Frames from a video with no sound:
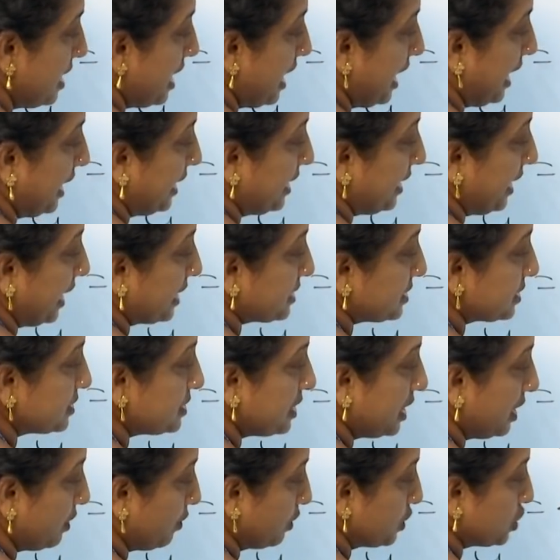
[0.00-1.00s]
And x is
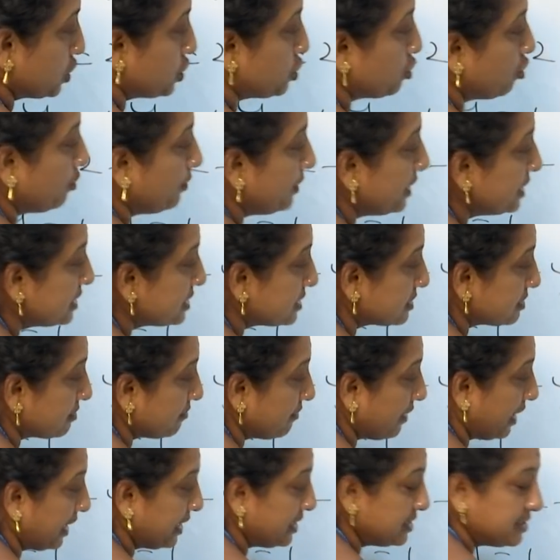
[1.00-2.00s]
equal to 2 means
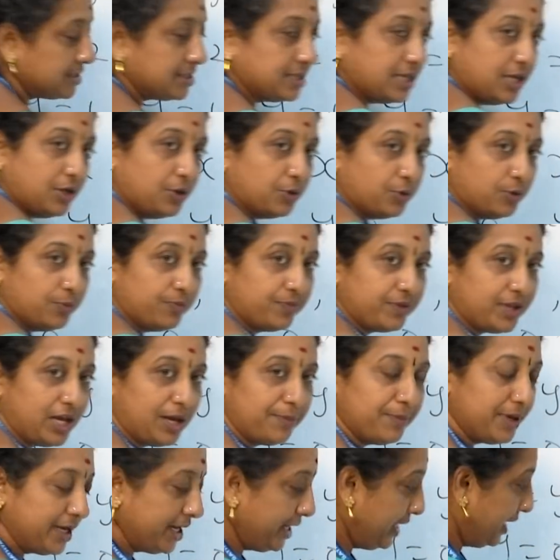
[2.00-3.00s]
y is 0.
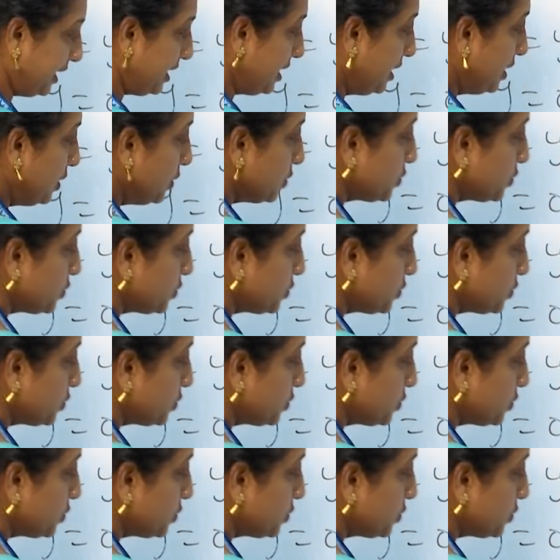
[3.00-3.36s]
Am I right?